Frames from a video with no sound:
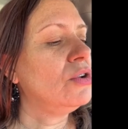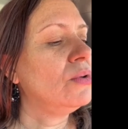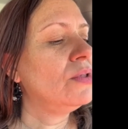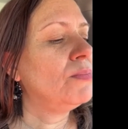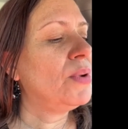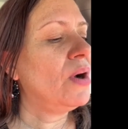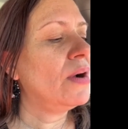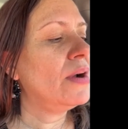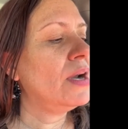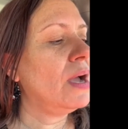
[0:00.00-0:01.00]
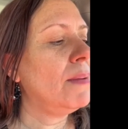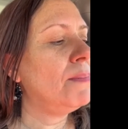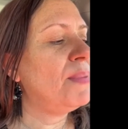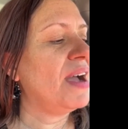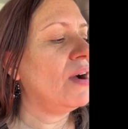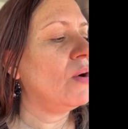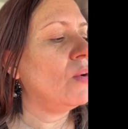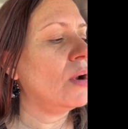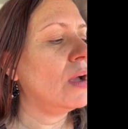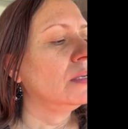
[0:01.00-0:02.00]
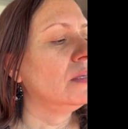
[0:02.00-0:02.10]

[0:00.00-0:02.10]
So the part about